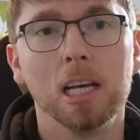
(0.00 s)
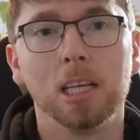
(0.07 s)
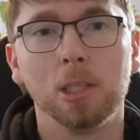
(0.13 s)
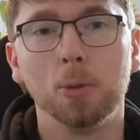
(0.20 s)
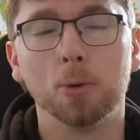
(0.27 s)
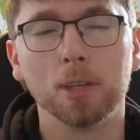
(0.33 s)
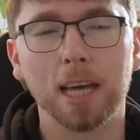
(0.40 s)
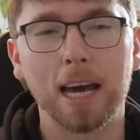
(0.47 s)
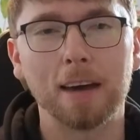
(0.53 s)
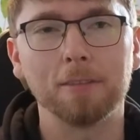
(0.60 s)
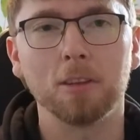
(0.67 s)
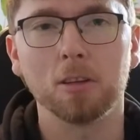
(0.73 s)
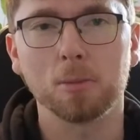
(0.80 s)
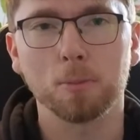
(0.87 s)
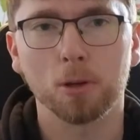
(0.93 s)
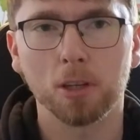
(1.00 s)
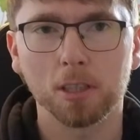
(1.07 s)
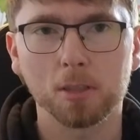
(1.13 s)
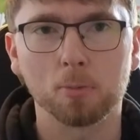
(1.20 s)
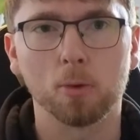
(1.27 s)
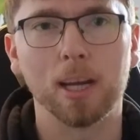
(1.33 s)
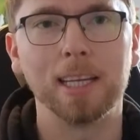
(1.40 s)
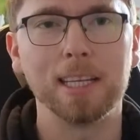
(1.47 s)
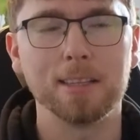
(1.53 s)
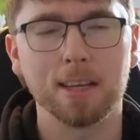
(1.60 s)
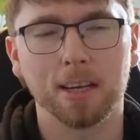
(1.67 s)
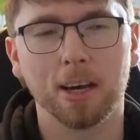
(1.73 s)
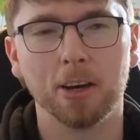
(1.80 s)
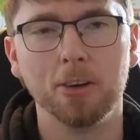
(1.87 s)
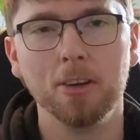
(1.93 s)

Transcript: You want to have those products ready to go.